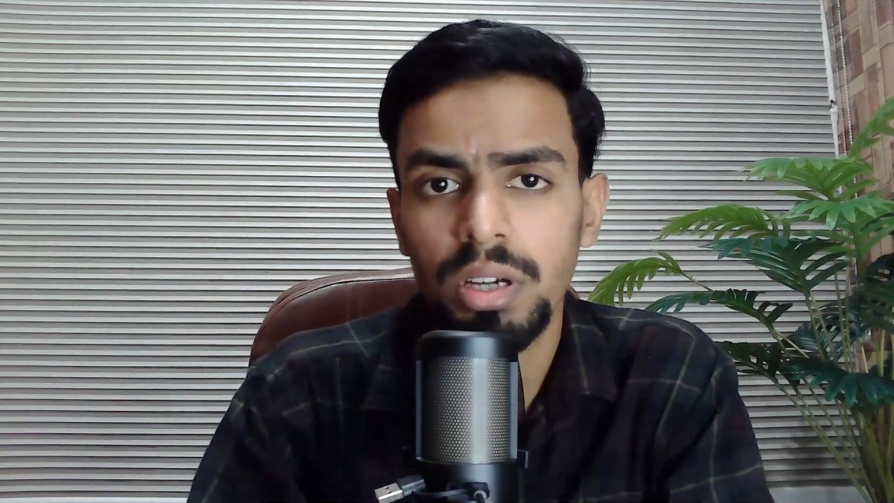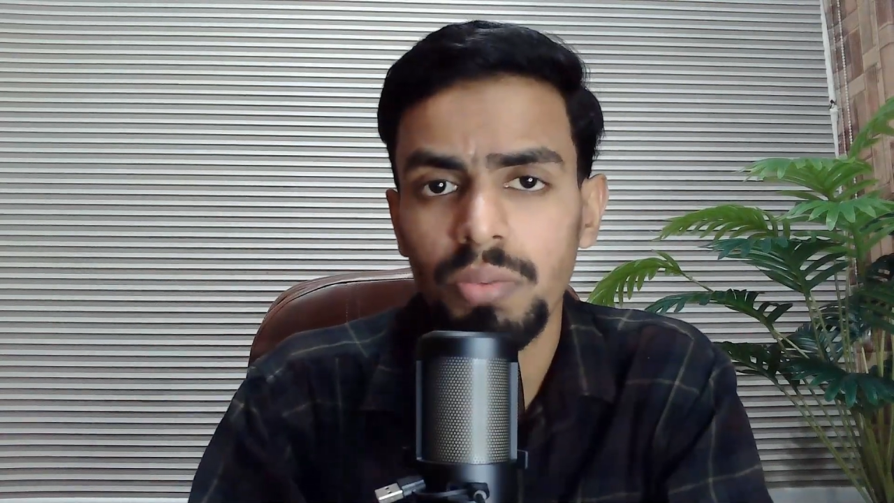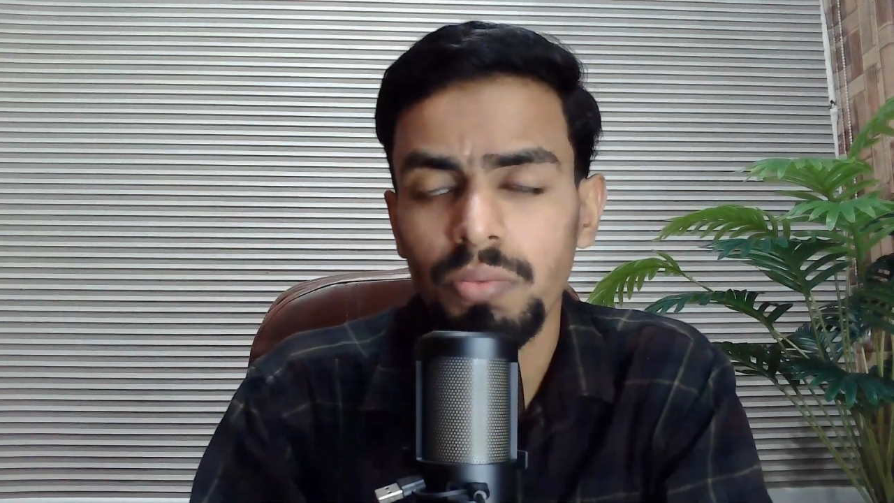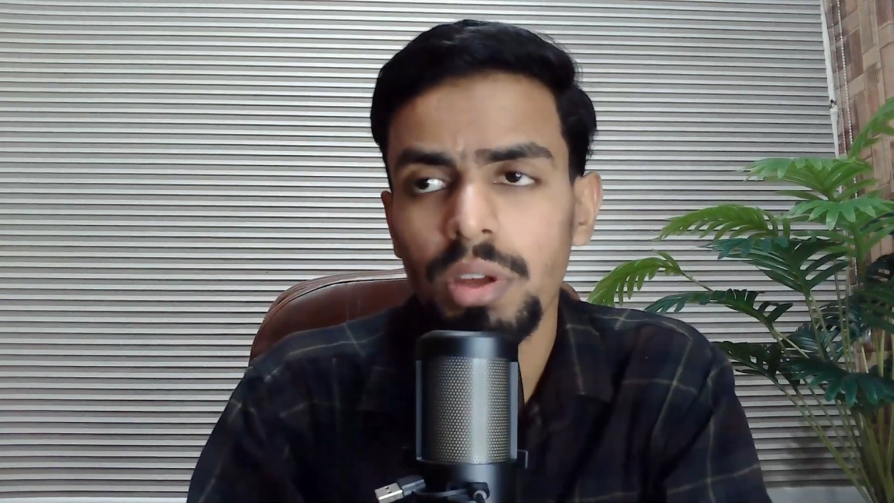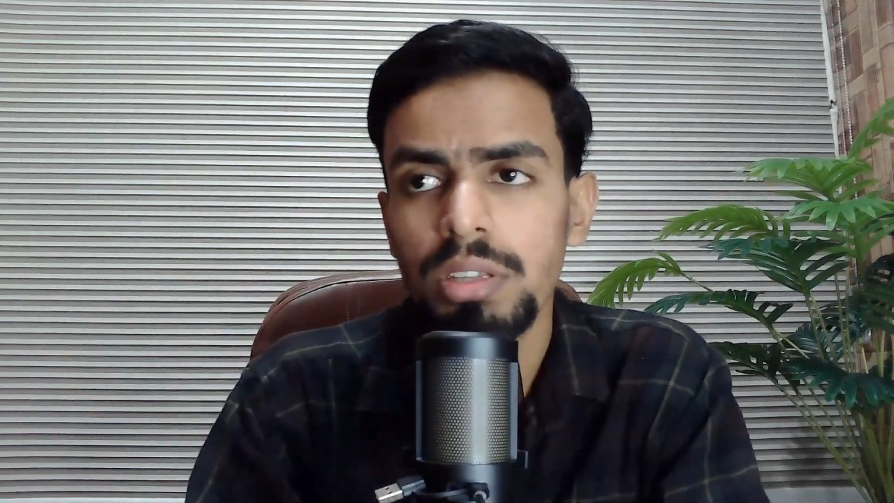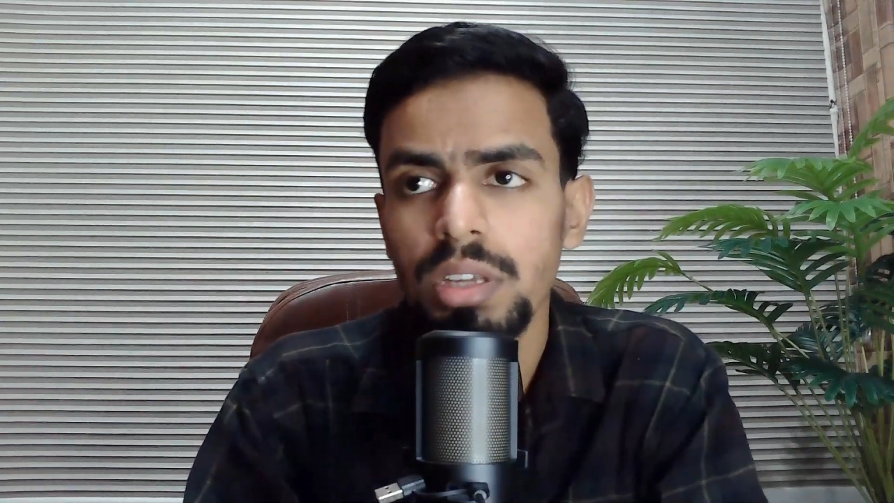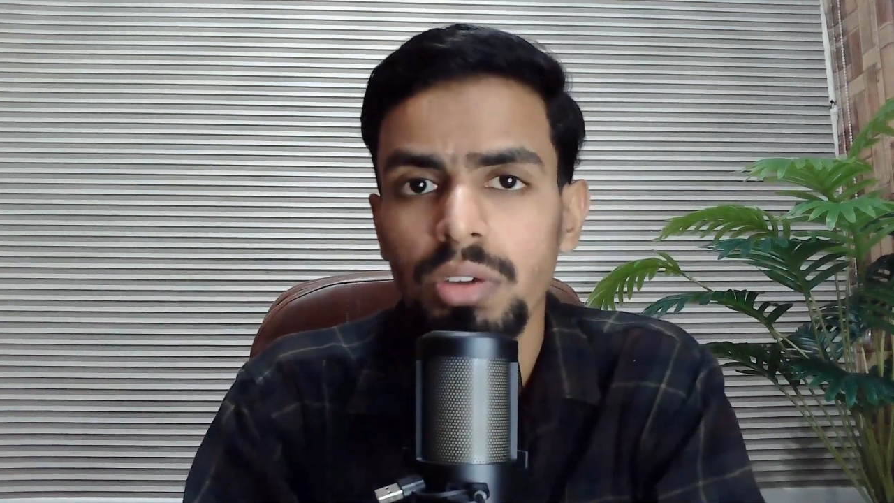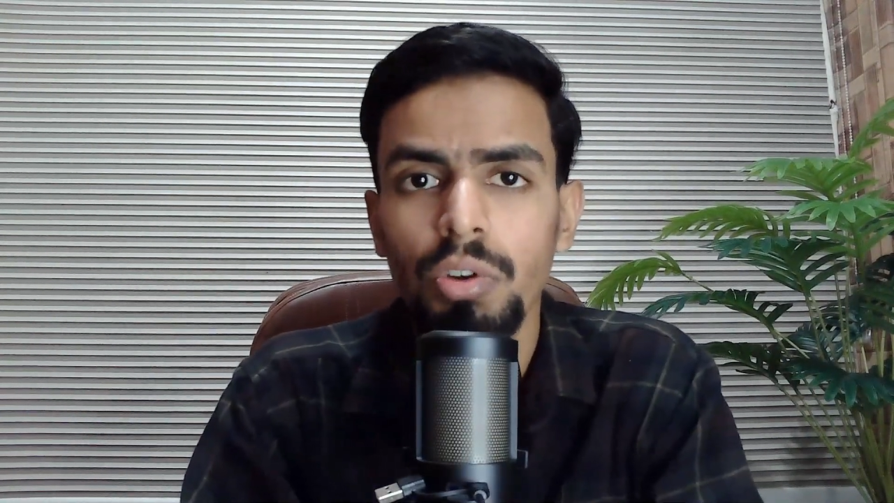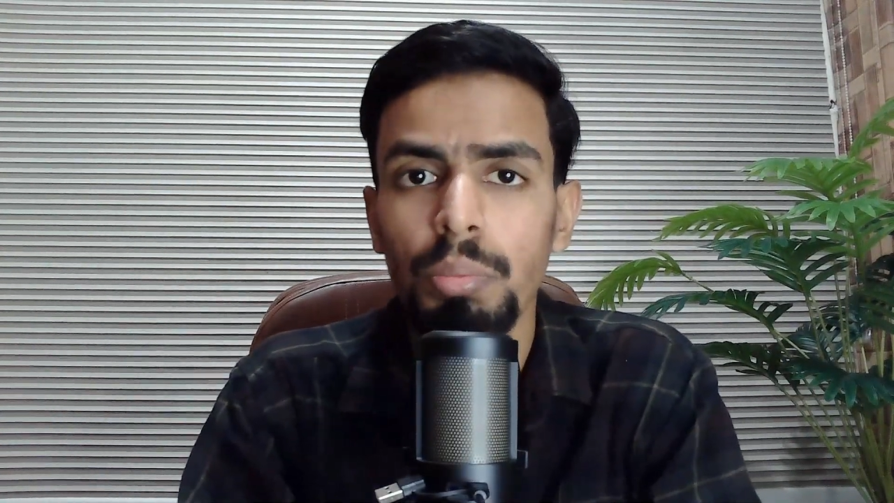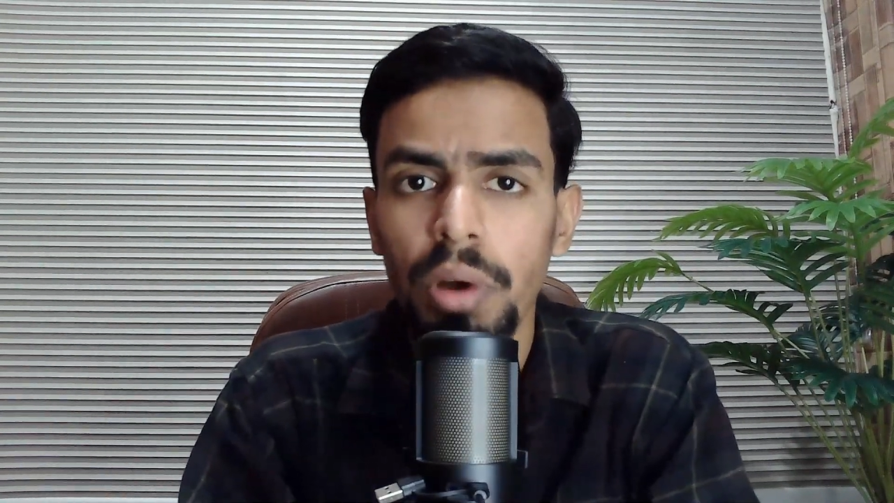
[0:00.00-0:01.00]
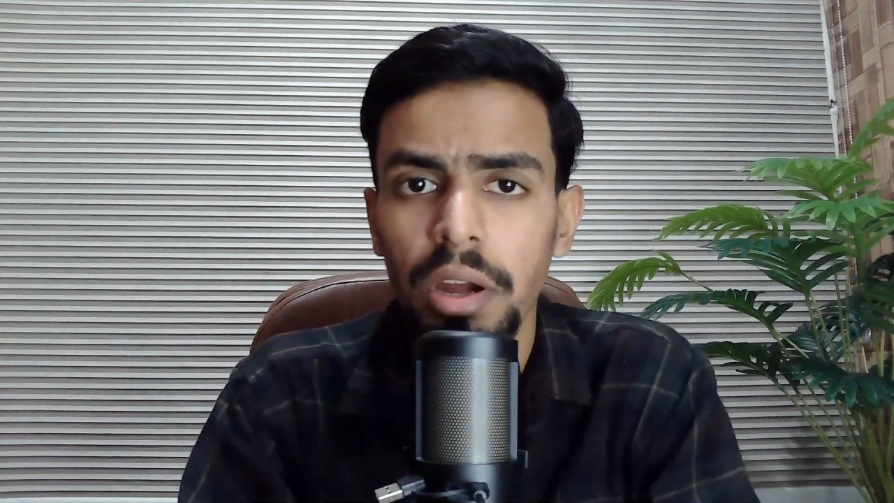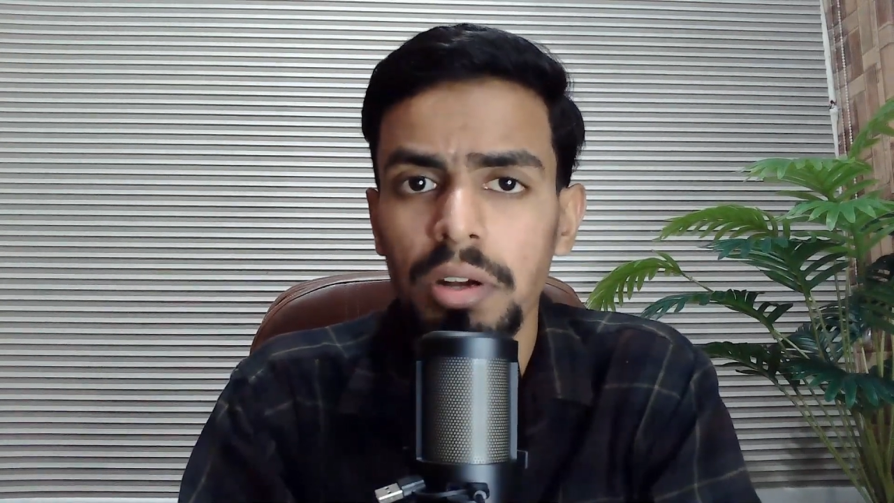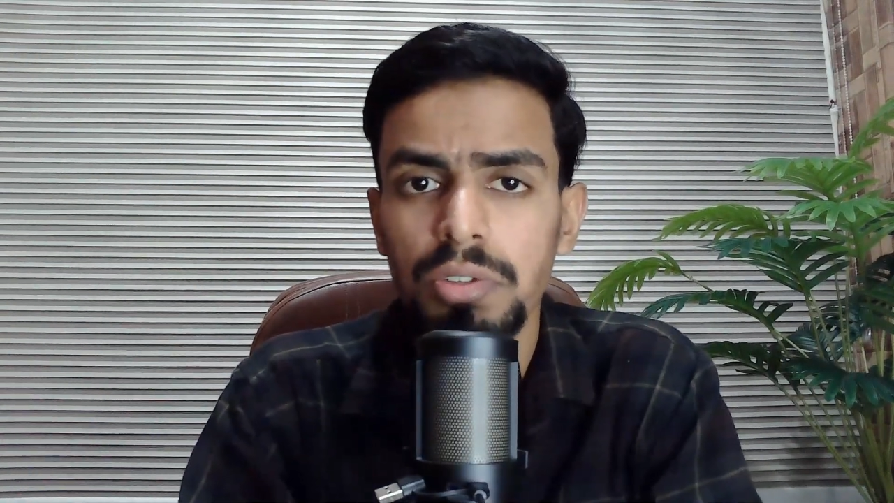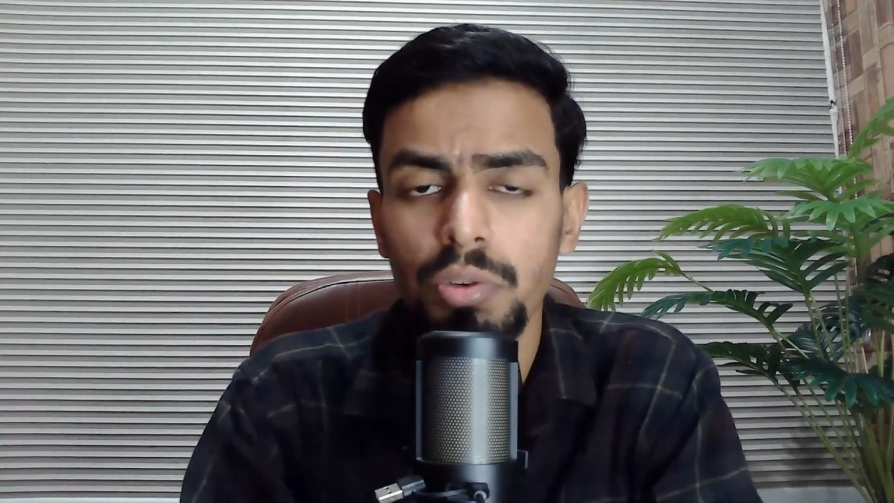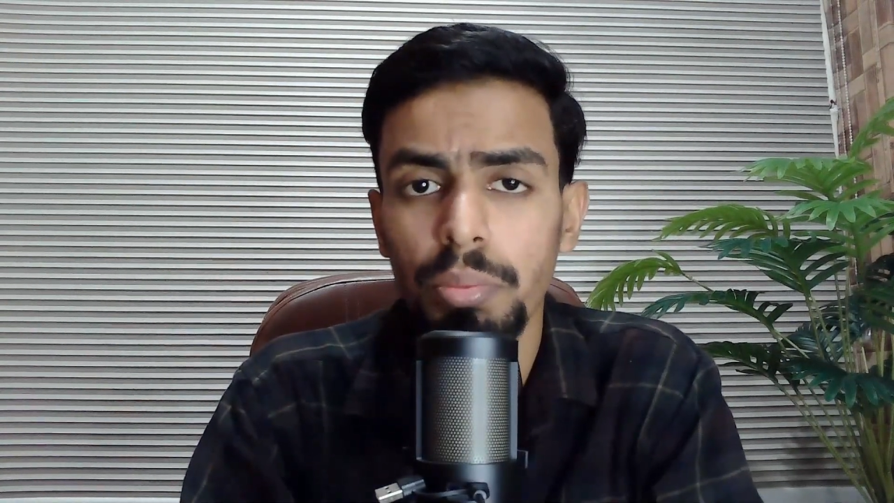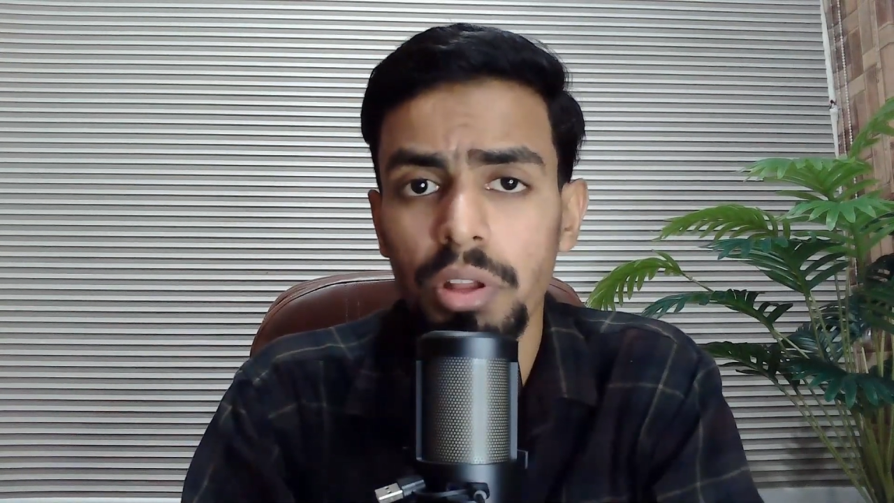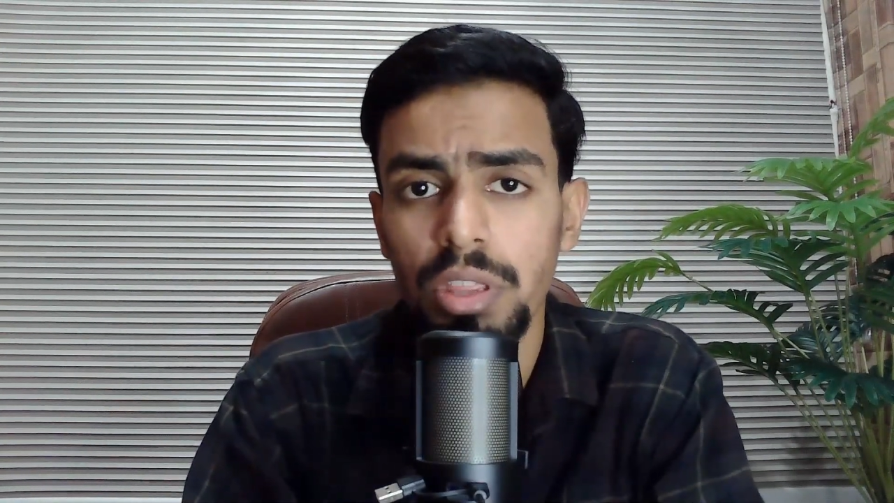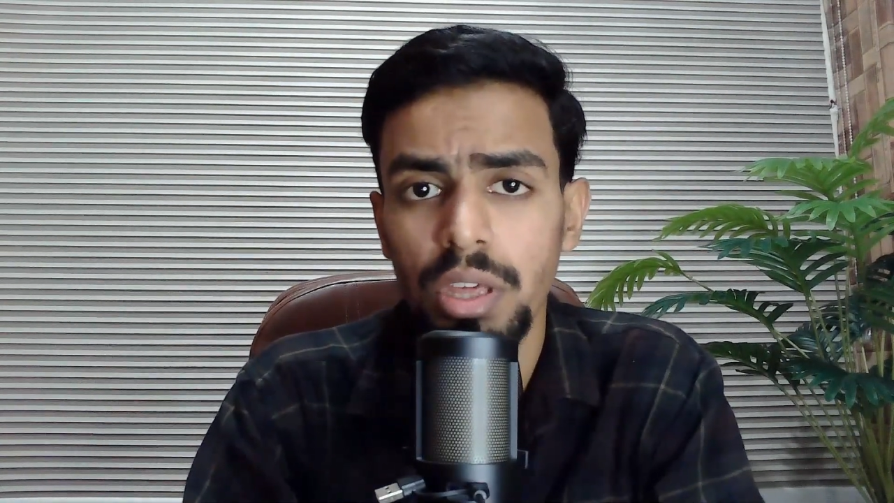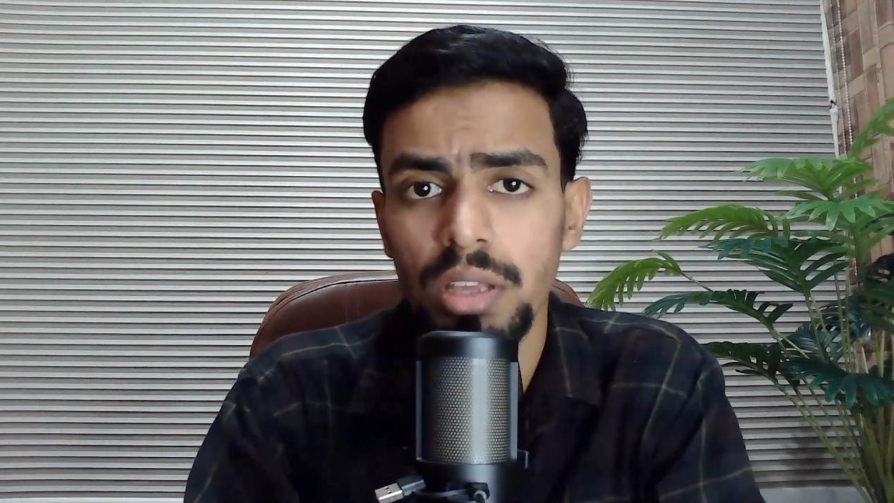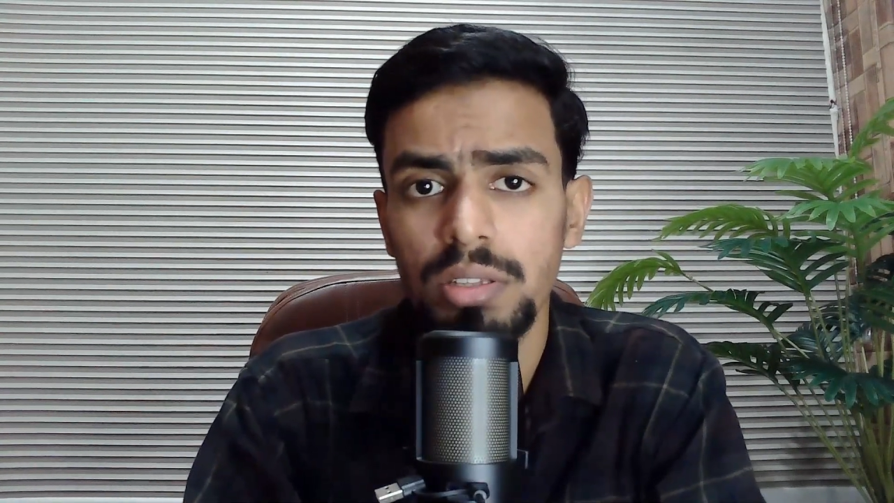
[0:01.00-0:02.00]
convincing your buyers to
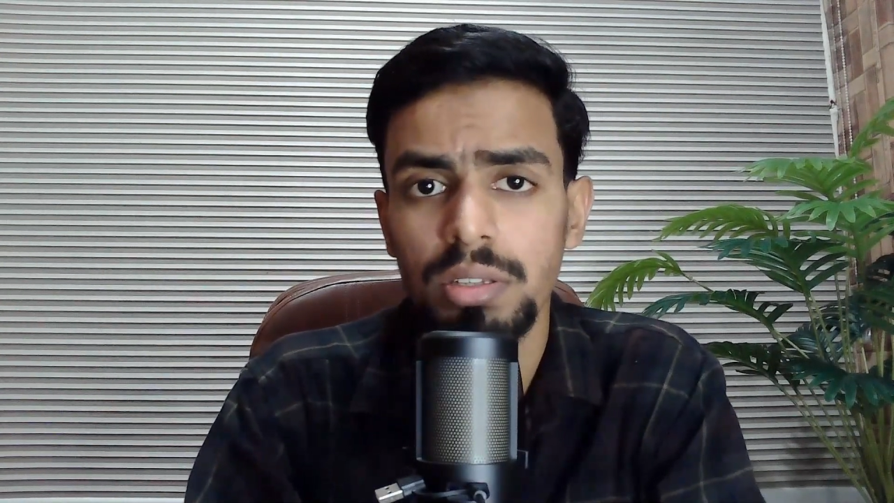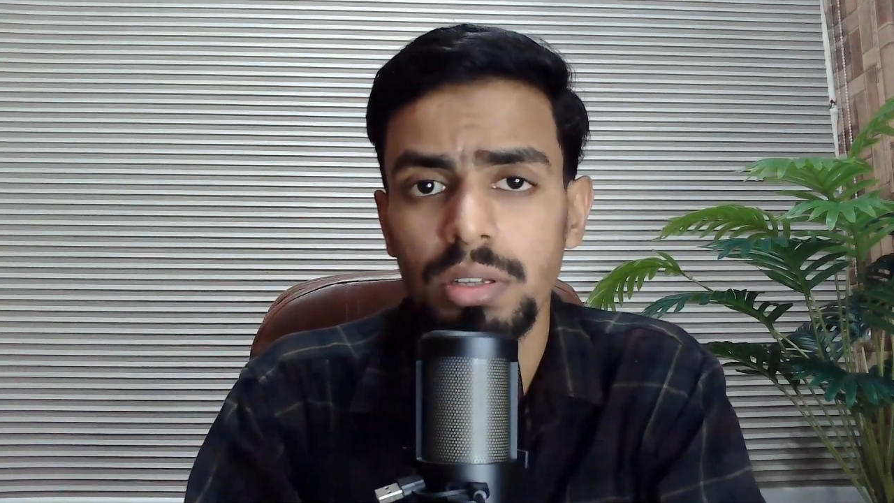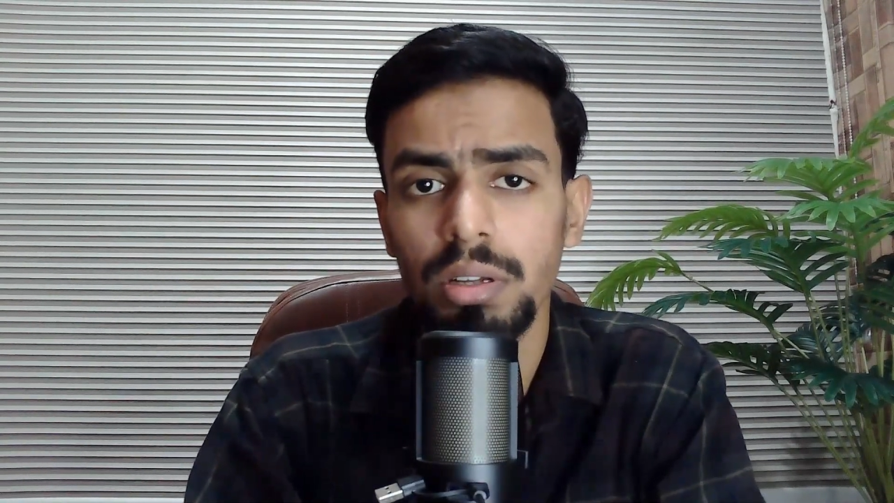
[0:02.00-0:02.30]
purchase